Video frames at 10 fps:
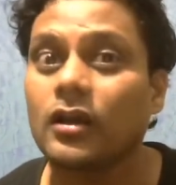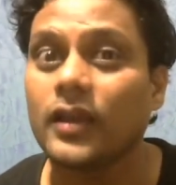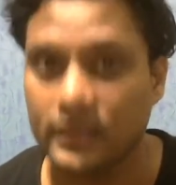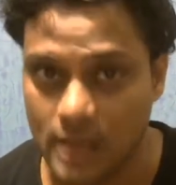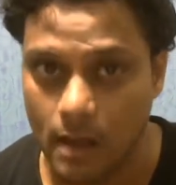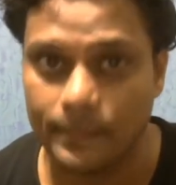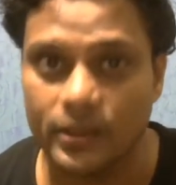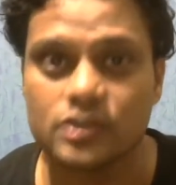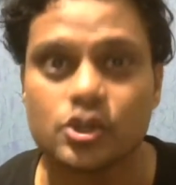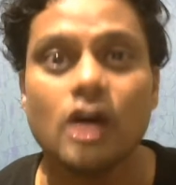
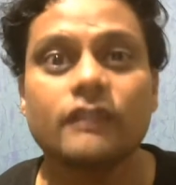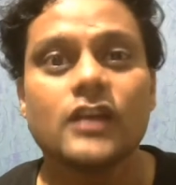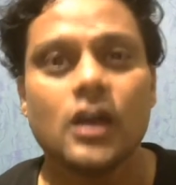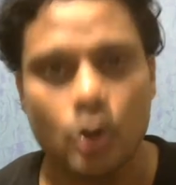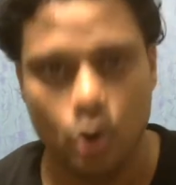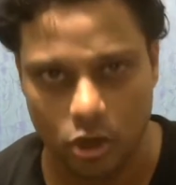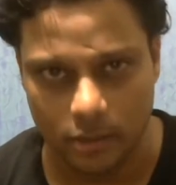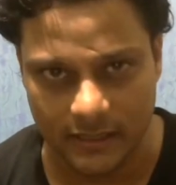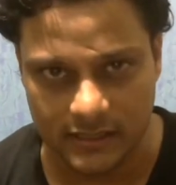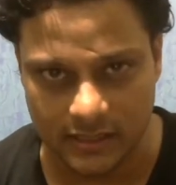examples of code
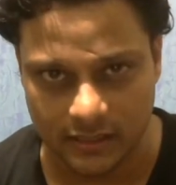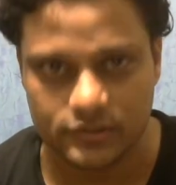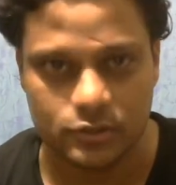mixing.